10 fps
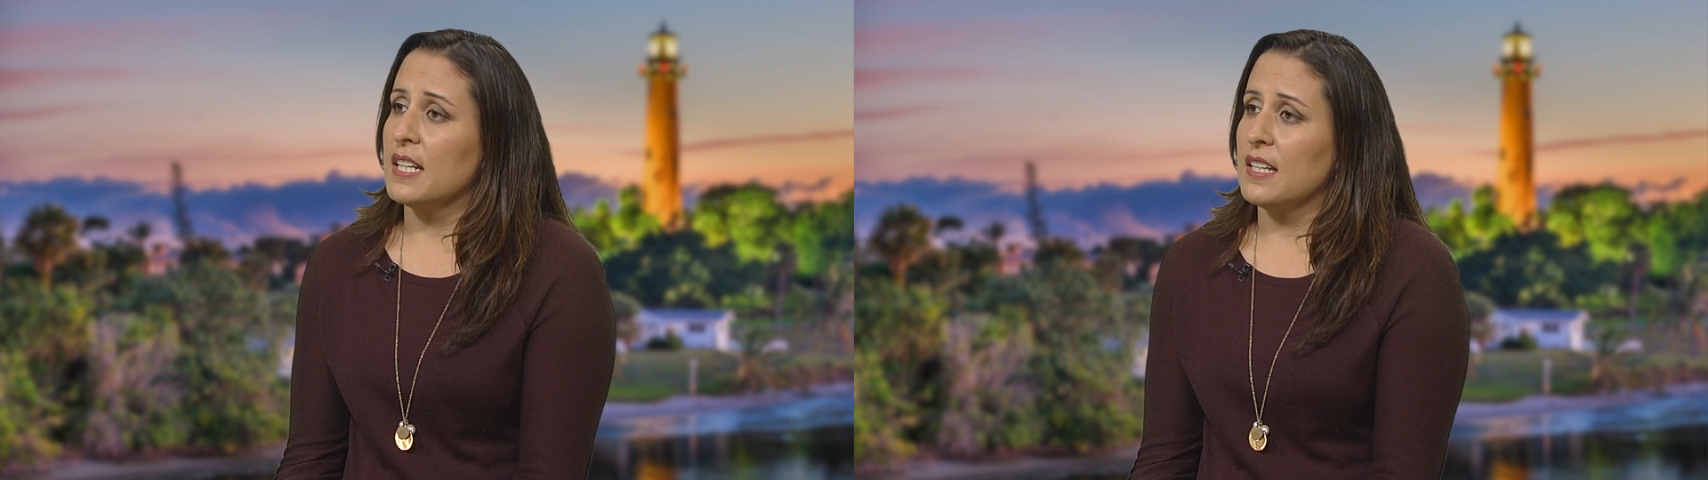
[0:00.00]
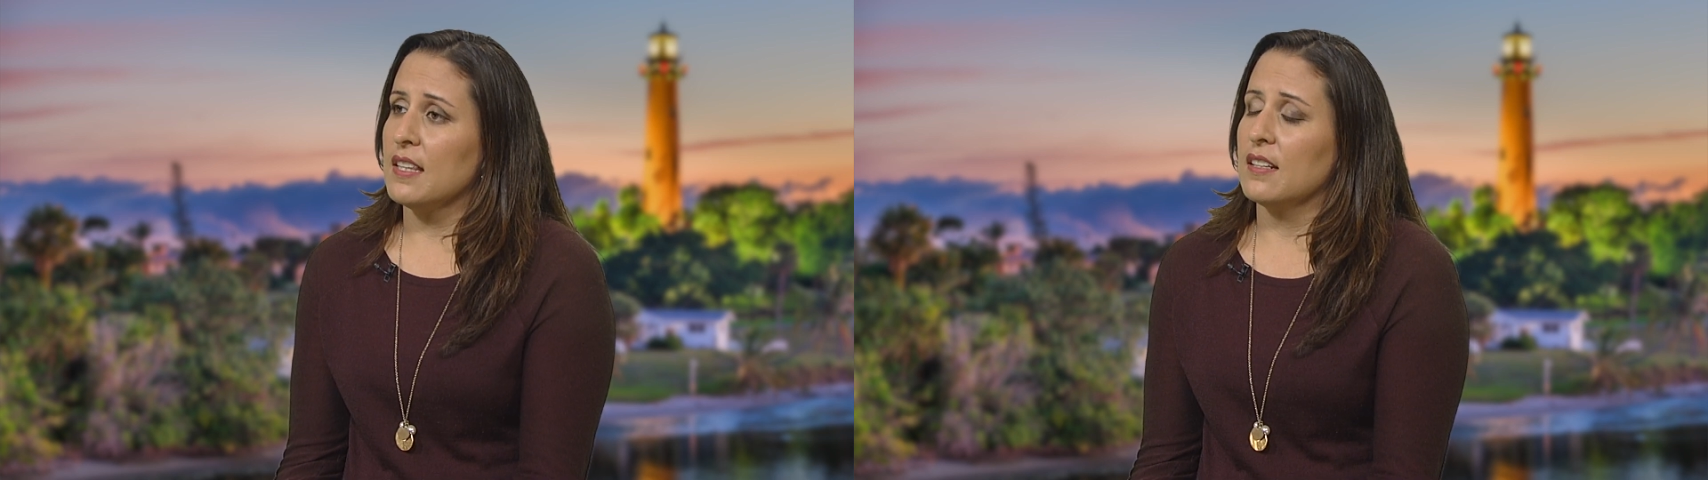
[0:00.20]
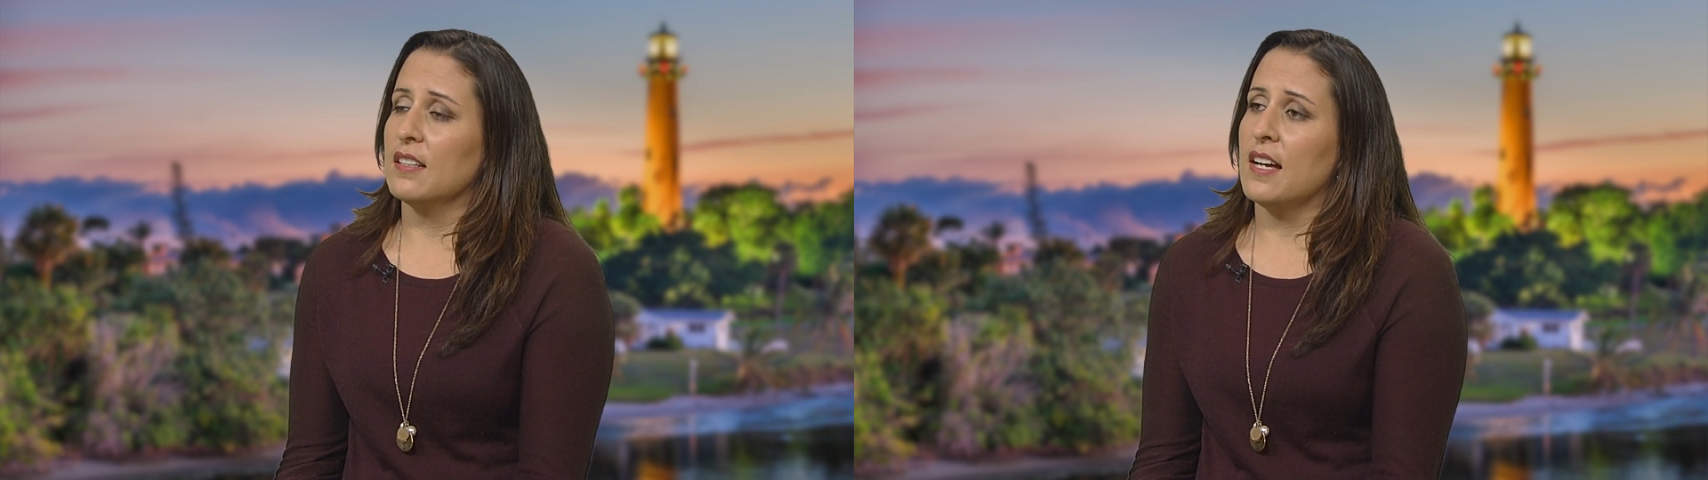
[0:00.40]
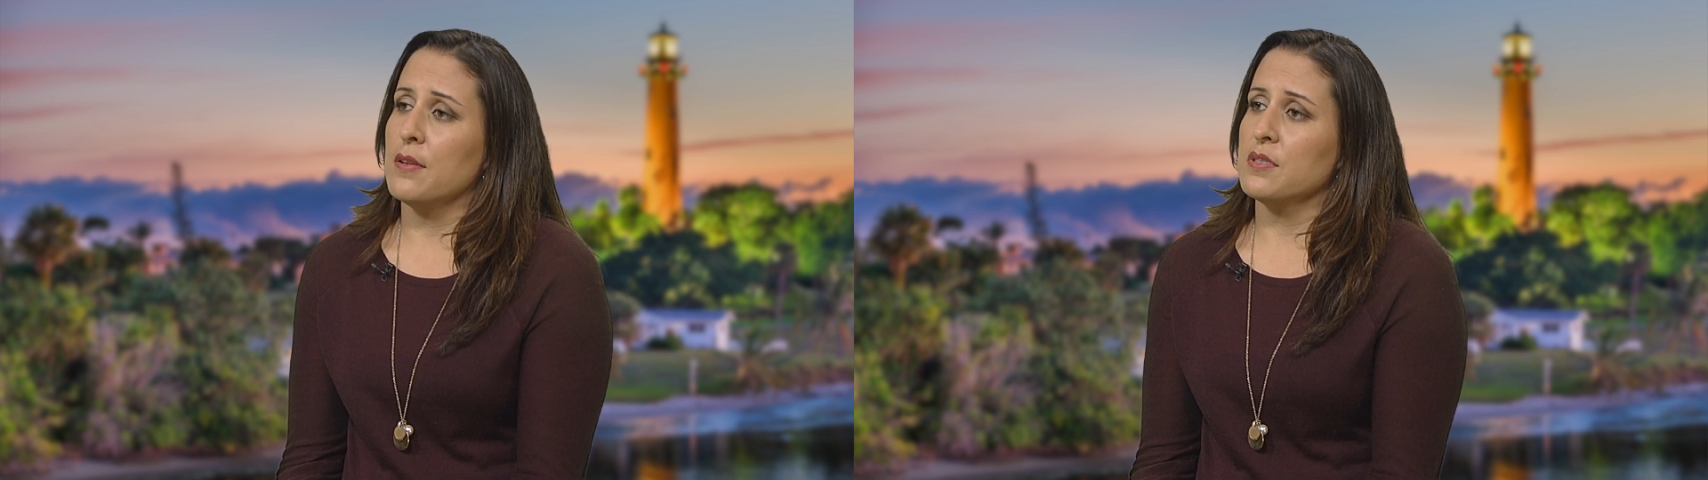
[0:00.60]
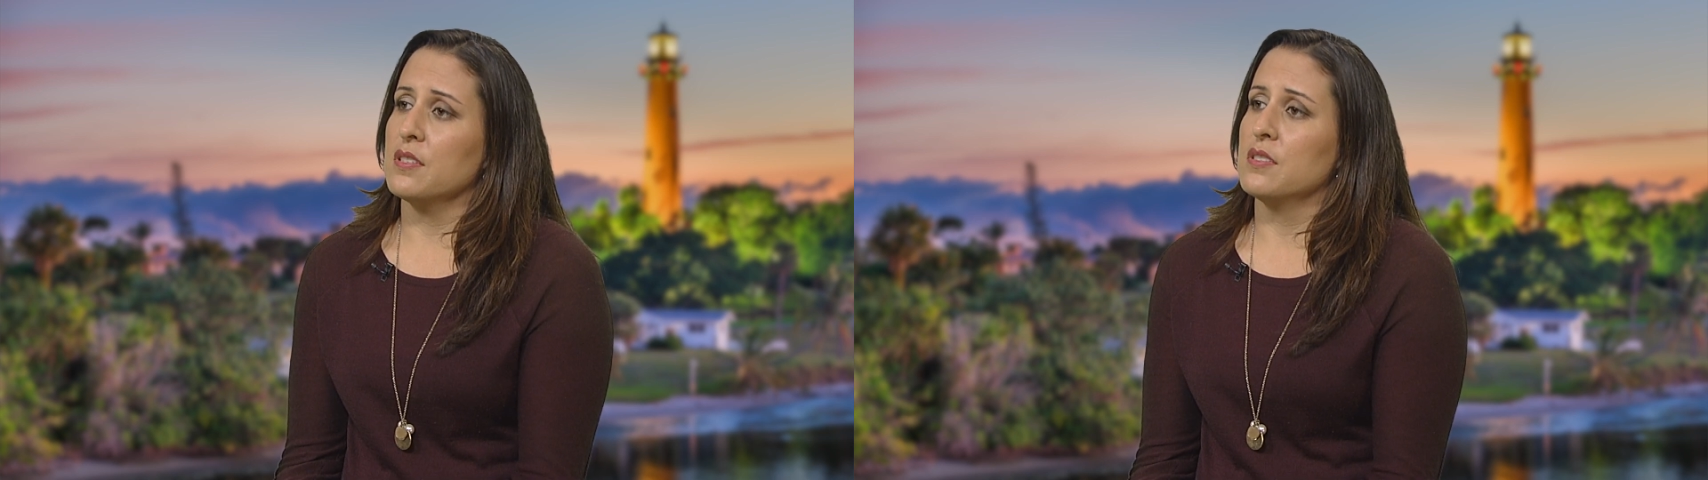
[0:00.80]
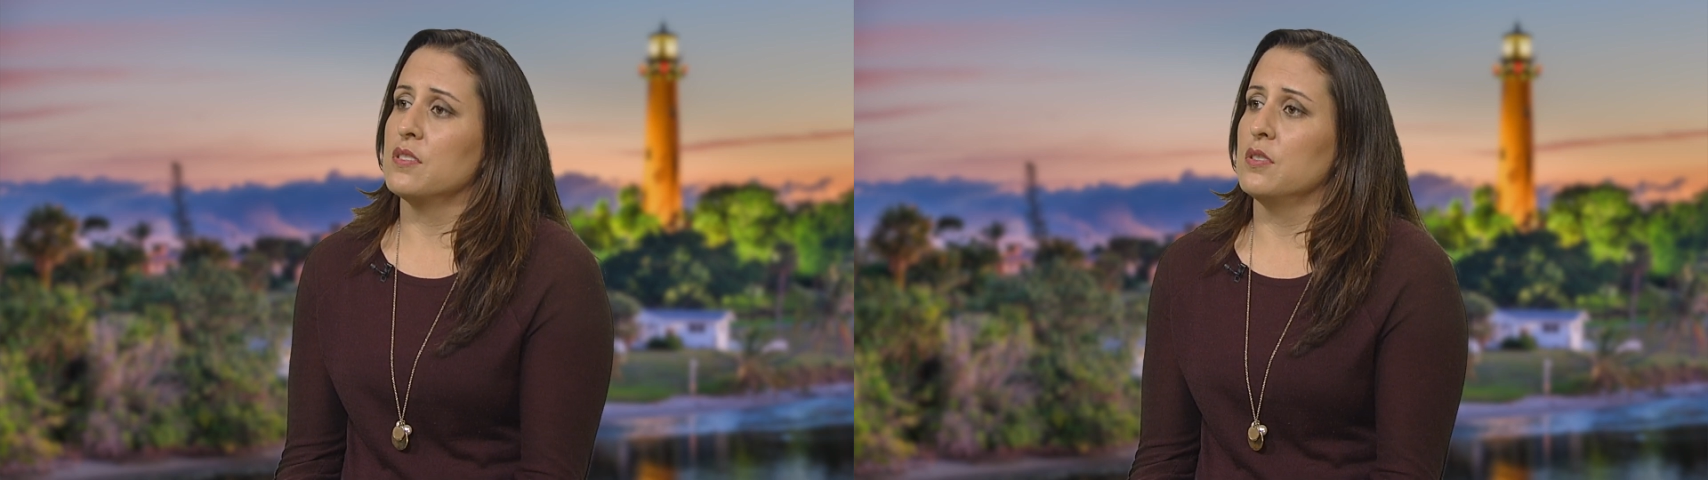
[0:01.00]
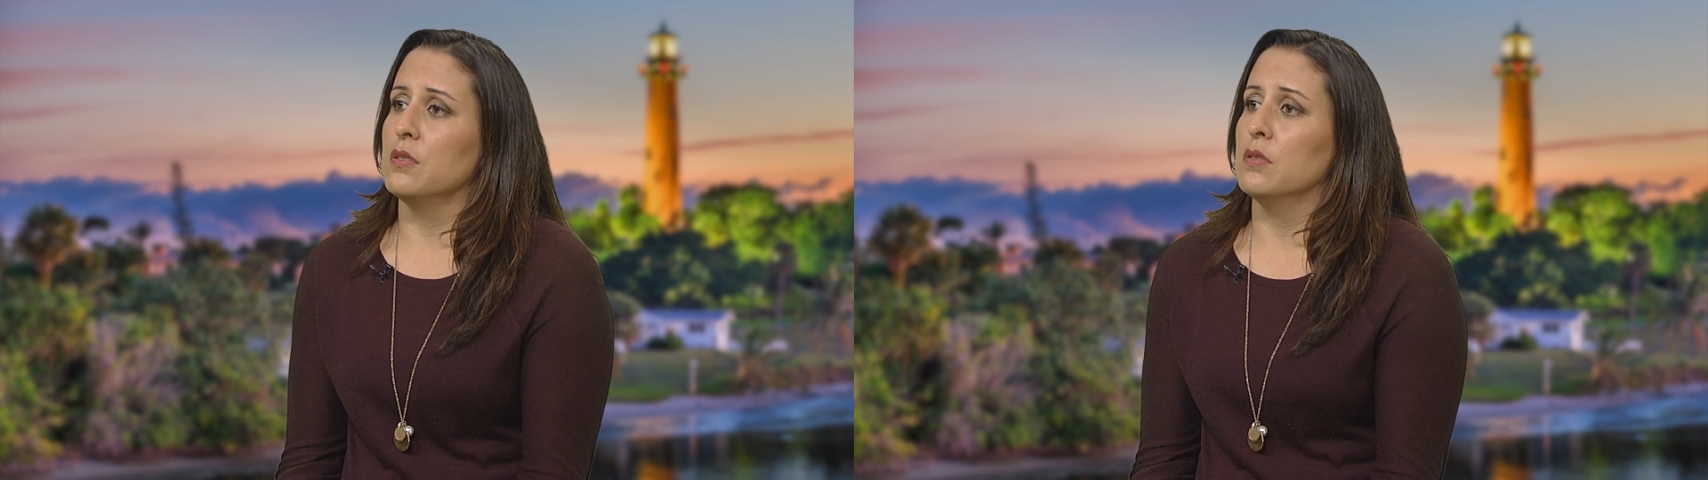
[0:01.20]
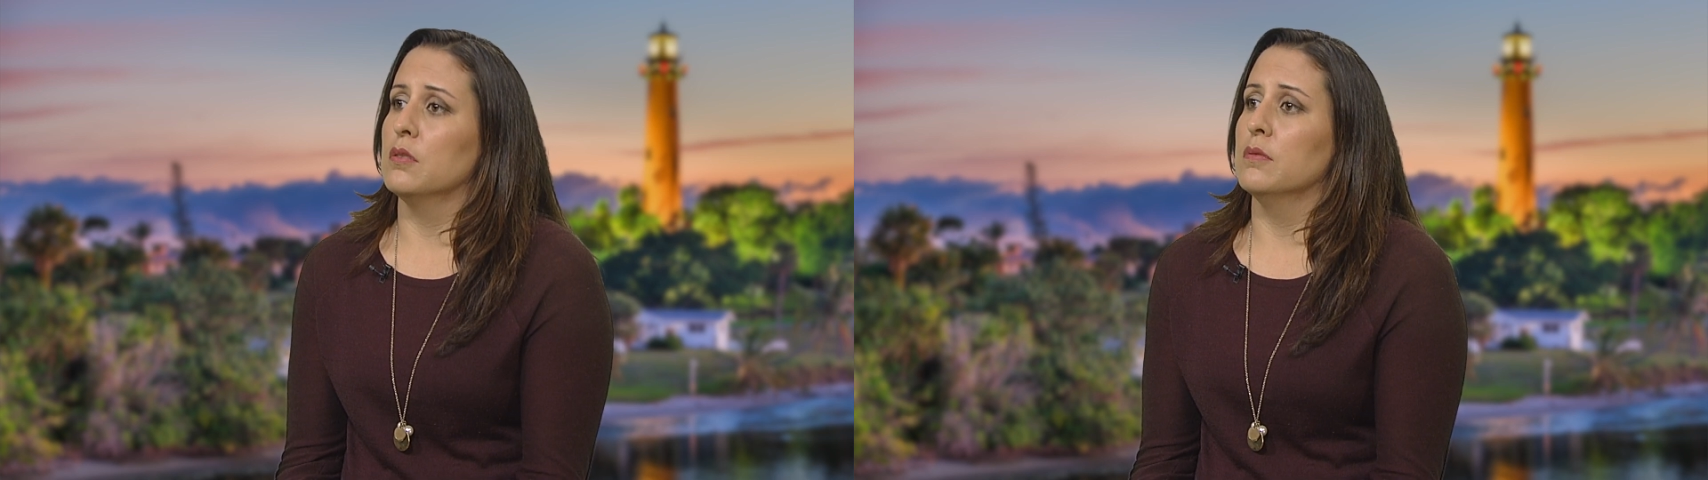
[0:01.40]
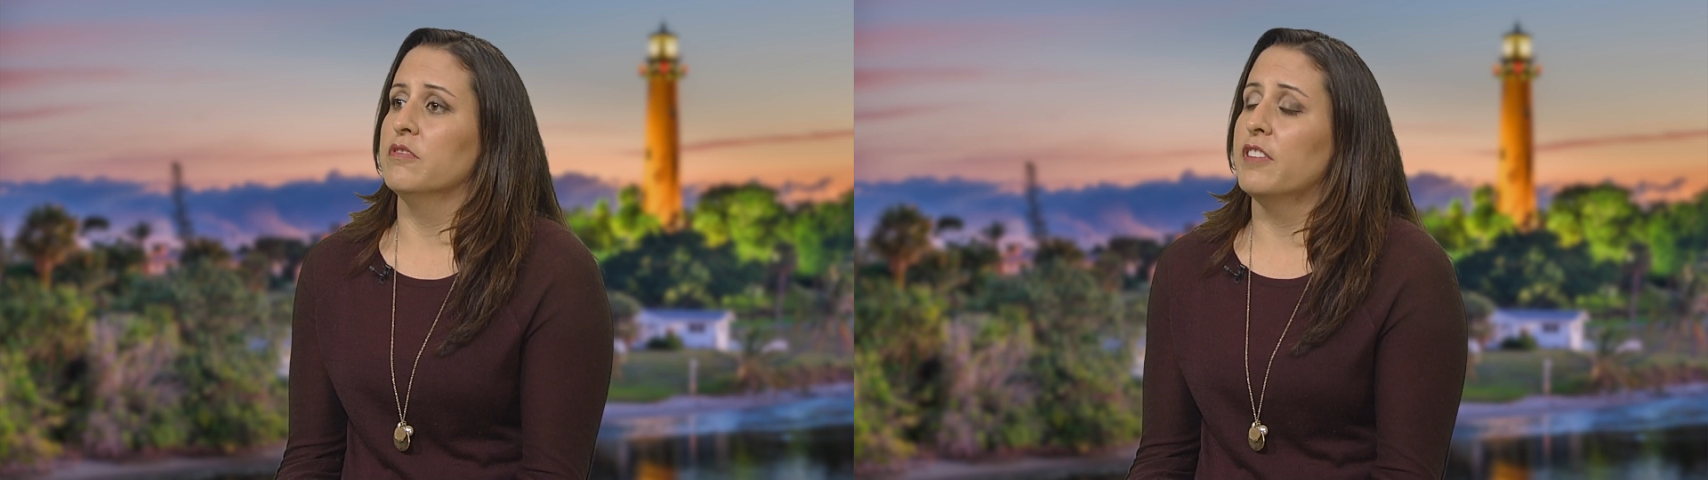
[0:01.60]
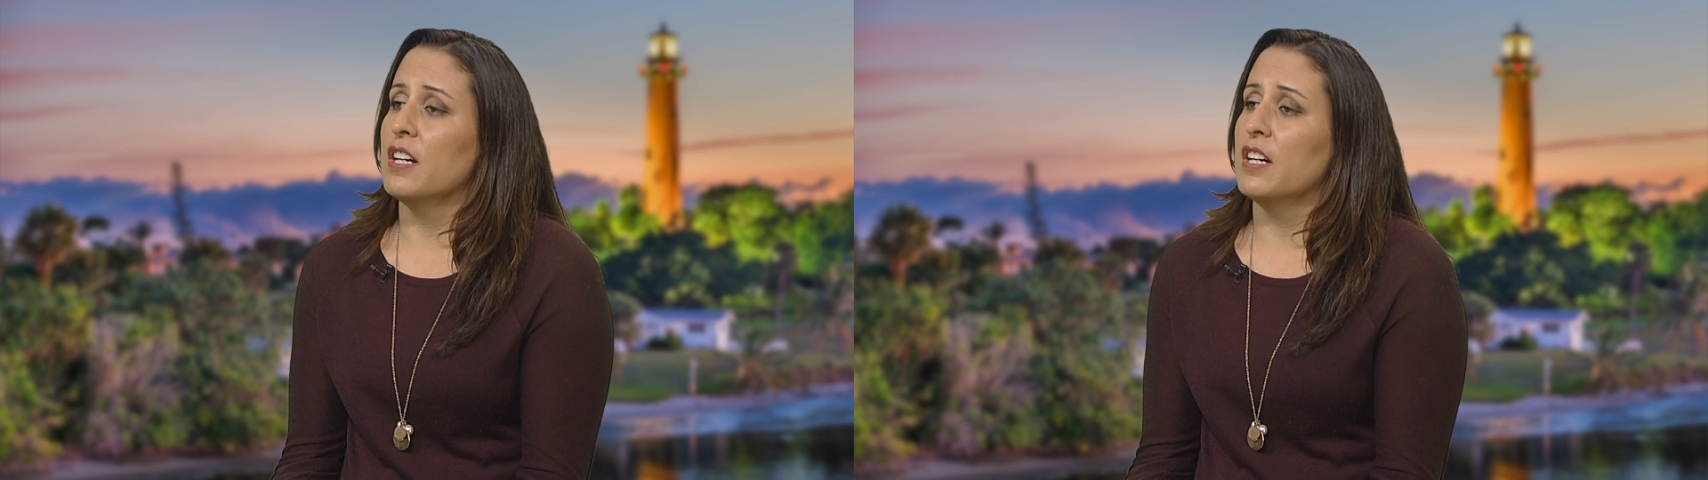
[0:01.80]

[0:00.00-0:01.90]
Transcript: money that allows us to